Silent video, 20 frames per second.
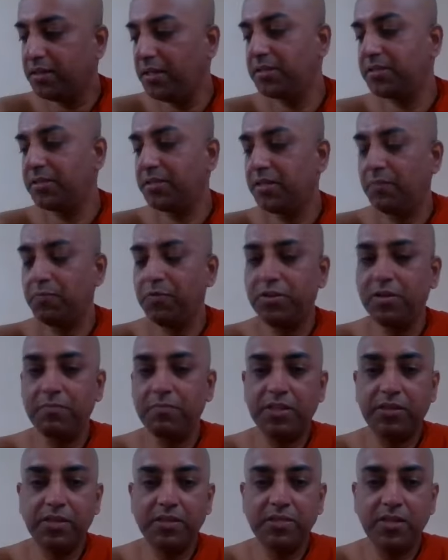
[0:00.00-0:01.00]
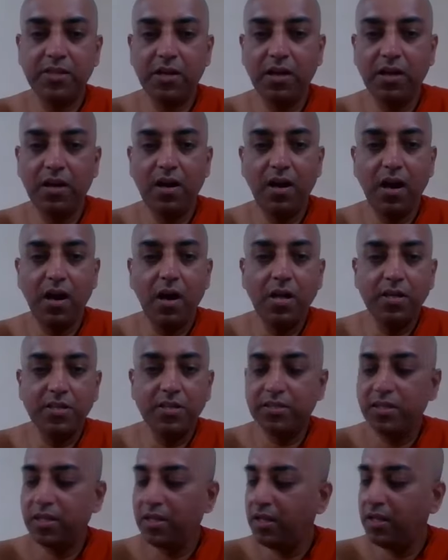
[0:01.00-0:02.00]
this Abhidhammatta Sangaha
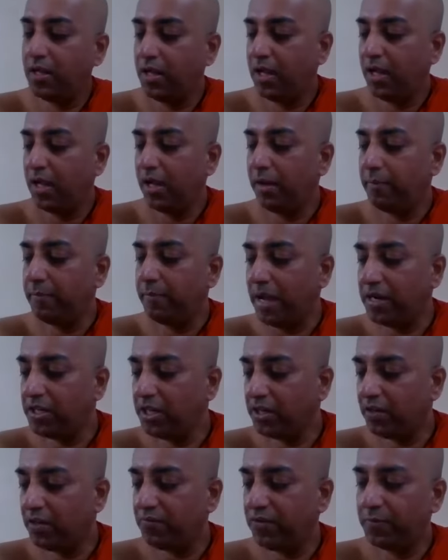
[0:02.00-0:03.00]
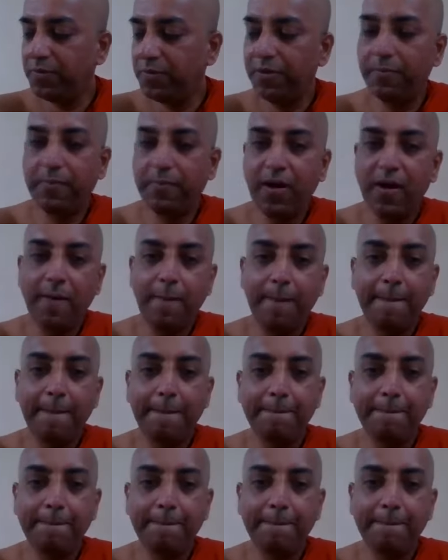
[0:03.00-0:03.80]
as a manual of Abhidhamma.